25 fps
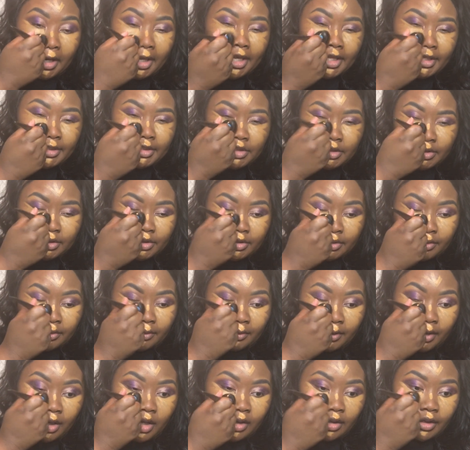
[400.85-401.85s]
It's just the
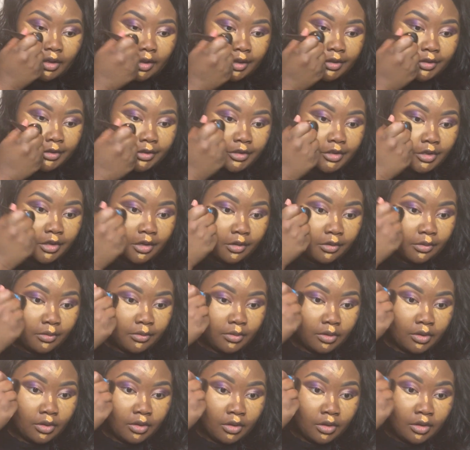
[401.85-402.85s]
wrong
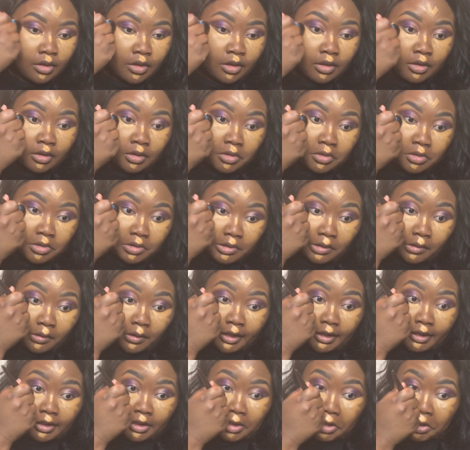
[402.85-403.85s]
undertone. So
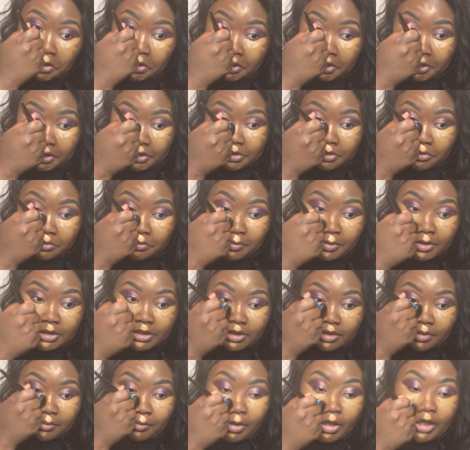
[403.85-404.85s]
I think they do miss
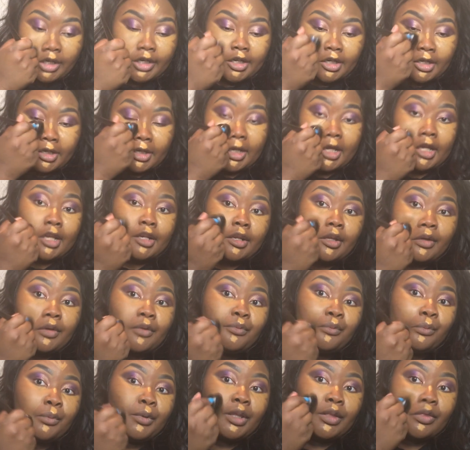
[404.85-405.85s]
the mark kind
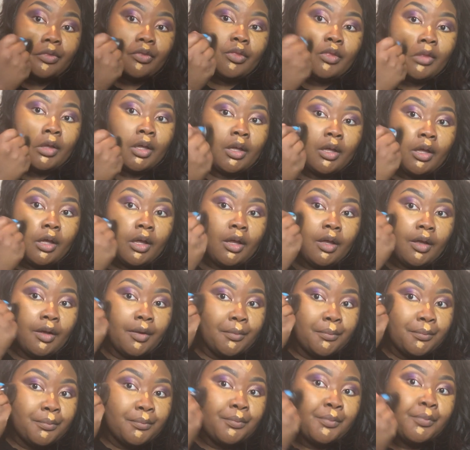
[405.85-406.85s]
of with
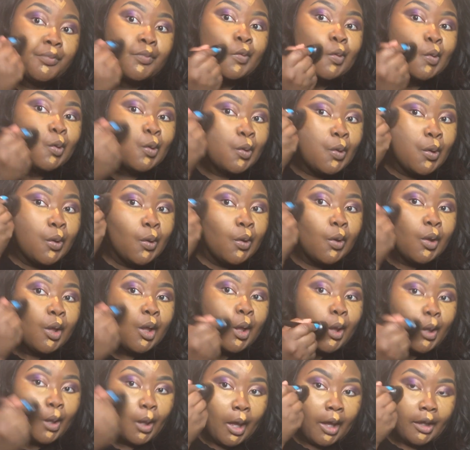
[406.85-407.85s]
the
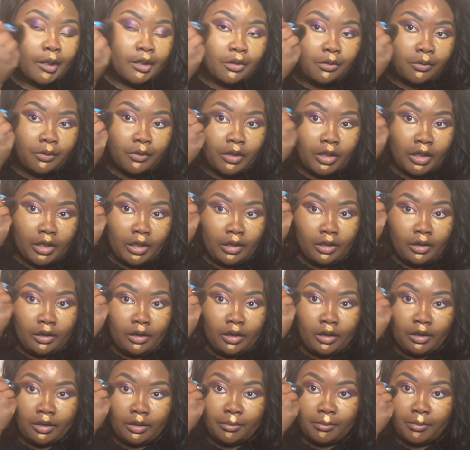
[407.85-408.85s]
accurate
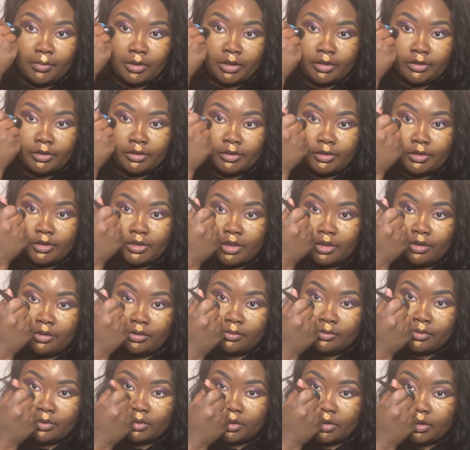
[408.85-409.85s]

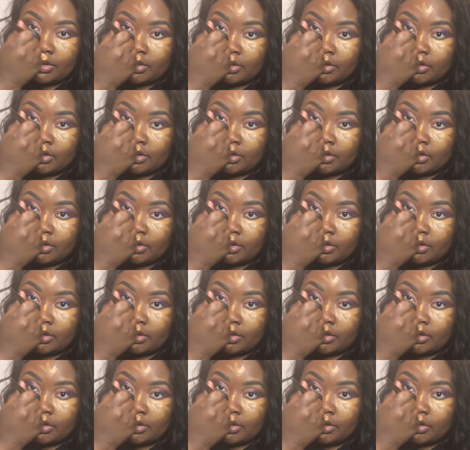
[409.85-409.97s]
undertones.